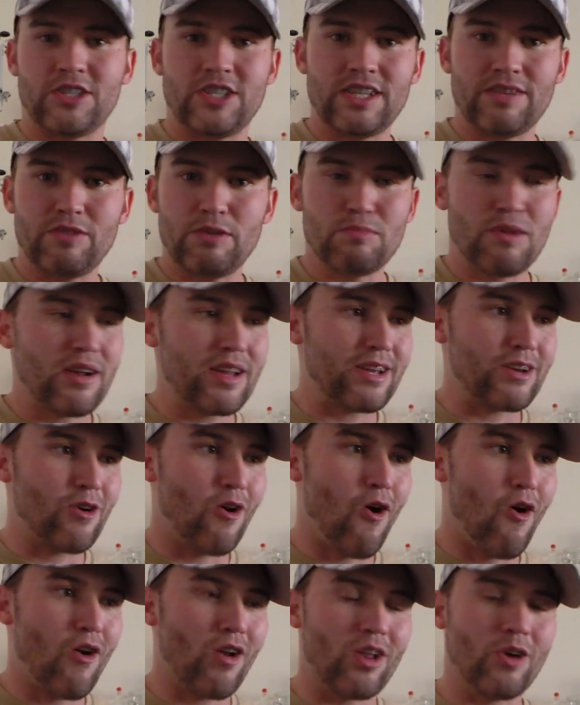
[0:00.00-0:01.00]
Chevy Monte
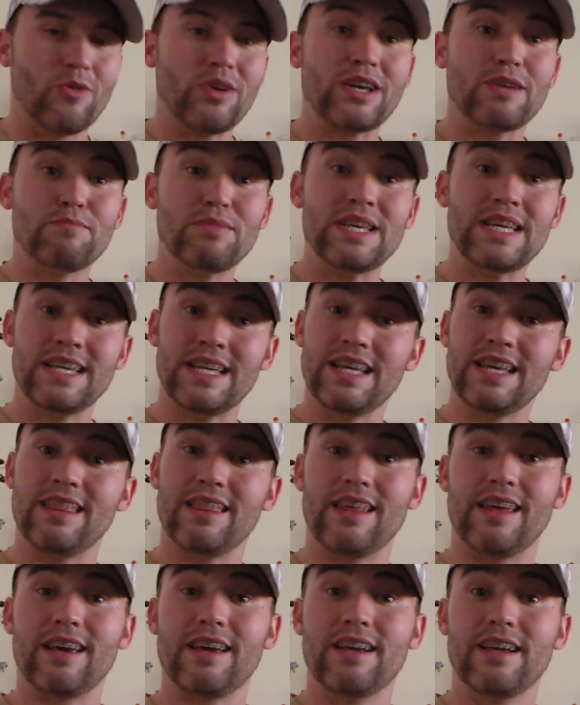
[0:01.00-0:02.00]
Carlo, it could be
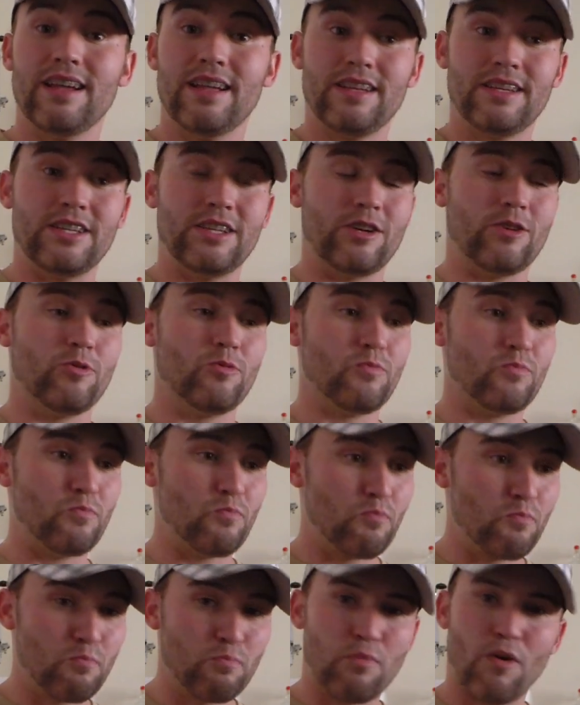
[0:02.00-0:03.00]
anything.
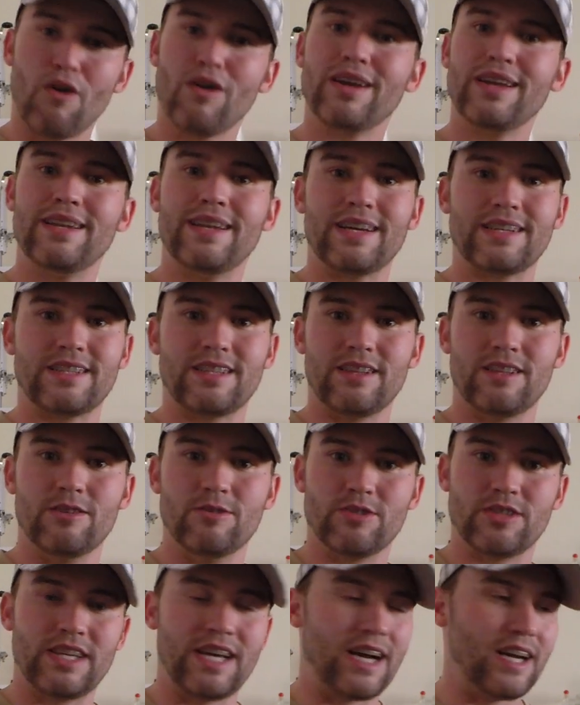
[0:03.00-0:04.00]
Park it next to
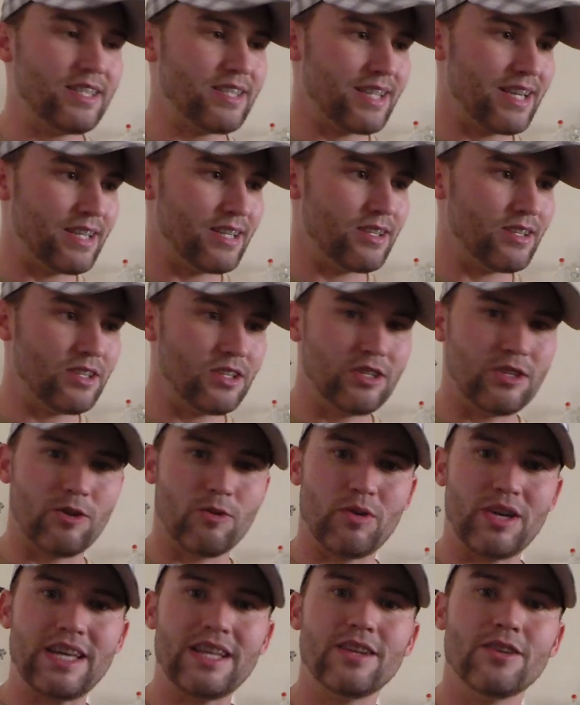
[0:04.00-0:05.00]
those guys, and
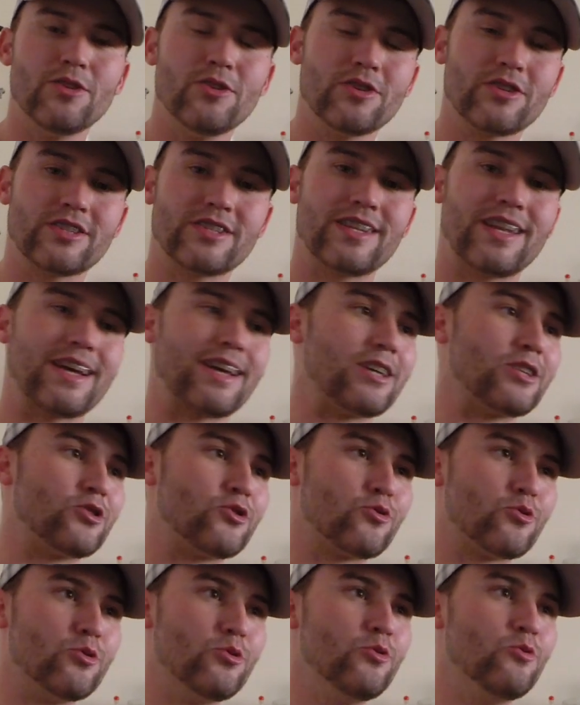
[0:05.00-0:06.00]
it looks like a
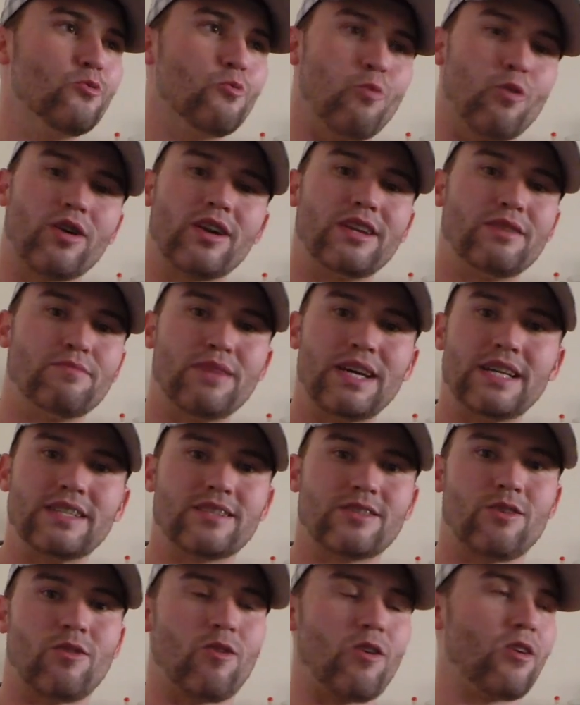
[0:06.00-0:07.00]
true working
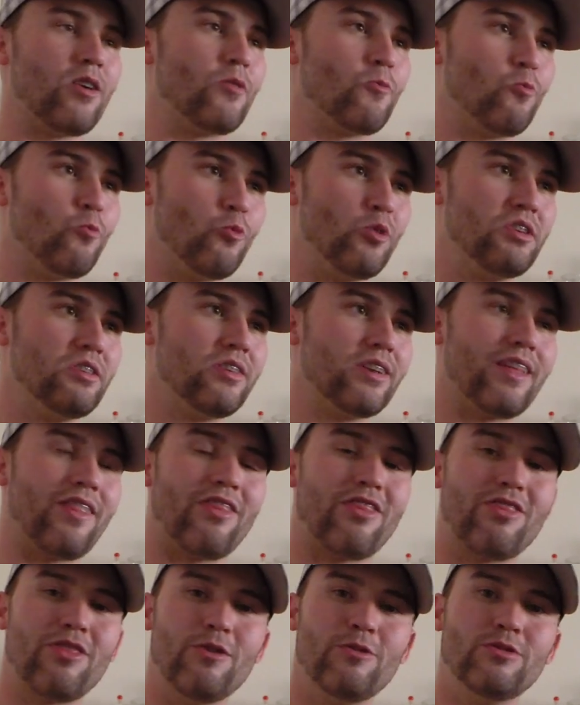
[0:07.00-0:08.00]
man's car, a real
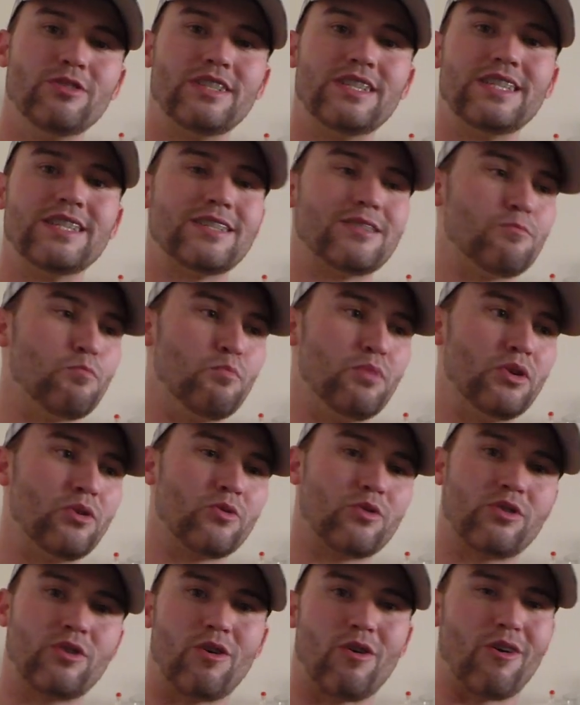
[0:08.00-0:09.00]
enthusiast
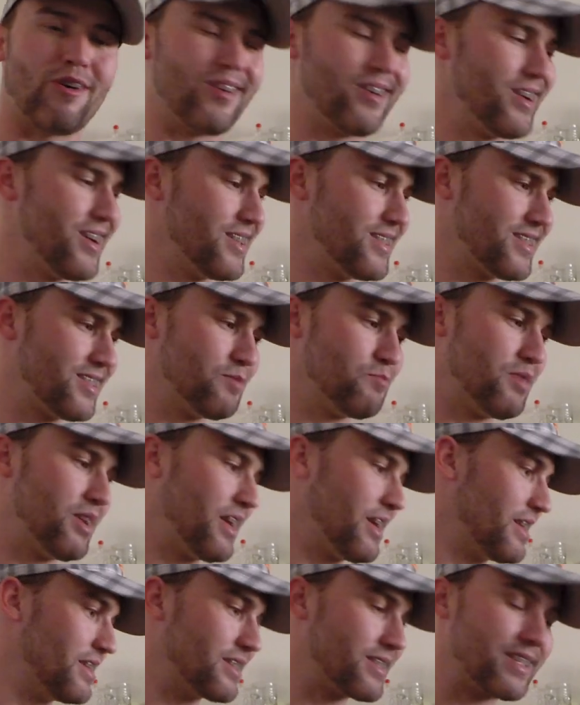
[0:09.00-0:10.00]
built car, not
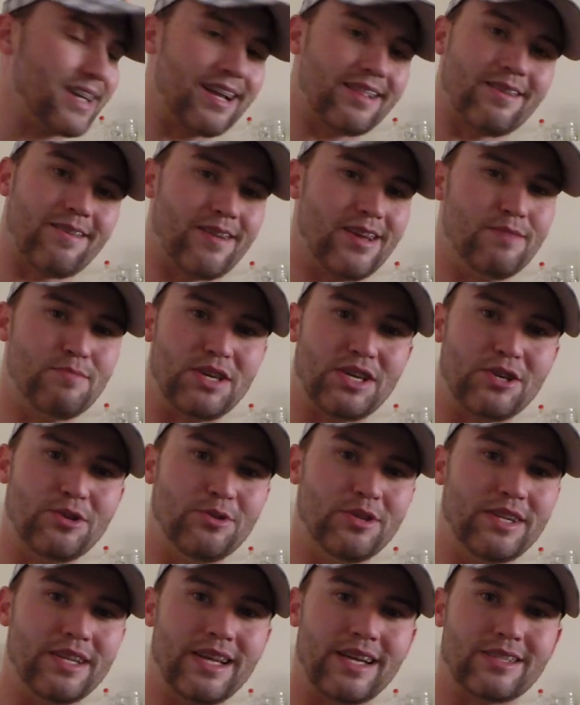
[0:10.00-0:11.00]
somebody that's got their Hemi
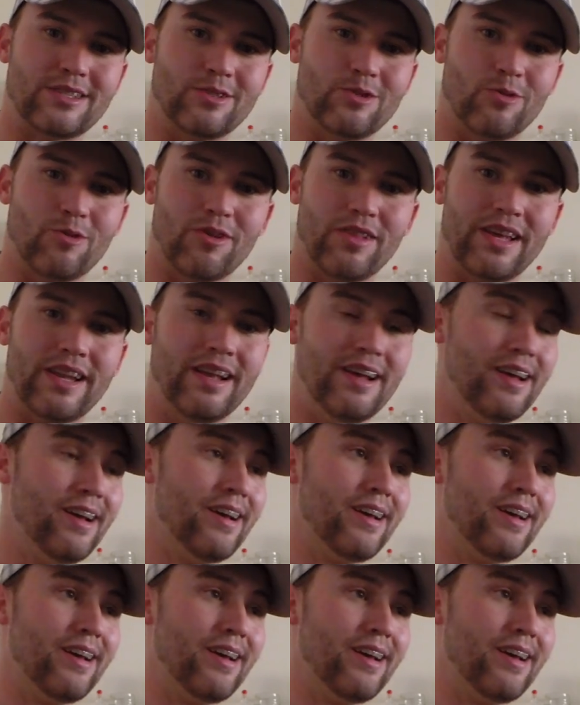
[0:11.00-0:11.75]
Cuda next door that